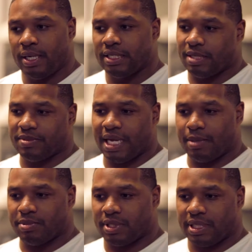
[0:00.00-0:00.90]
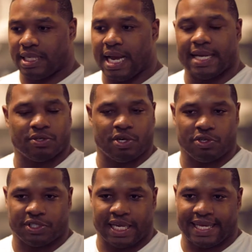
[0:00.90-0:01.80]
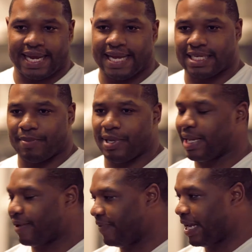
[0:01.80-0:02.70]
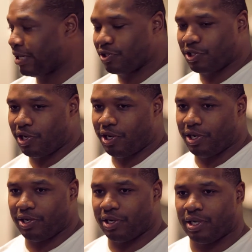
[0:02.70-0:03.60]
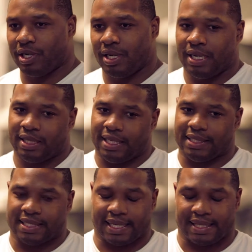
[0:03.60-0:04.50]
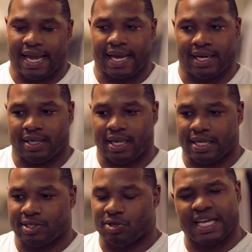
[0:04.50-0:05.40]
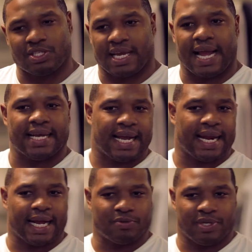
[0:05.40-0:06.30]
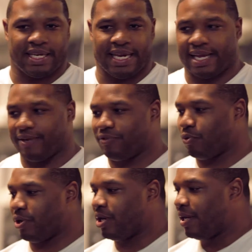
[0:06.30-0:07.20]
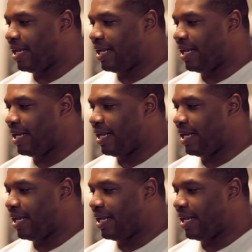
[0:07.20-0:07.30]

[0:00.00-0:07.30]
Sometimes guys don't understand that guys come in like a flannel shirt or things like that, and so that's the guy that kind of has to get negative to her.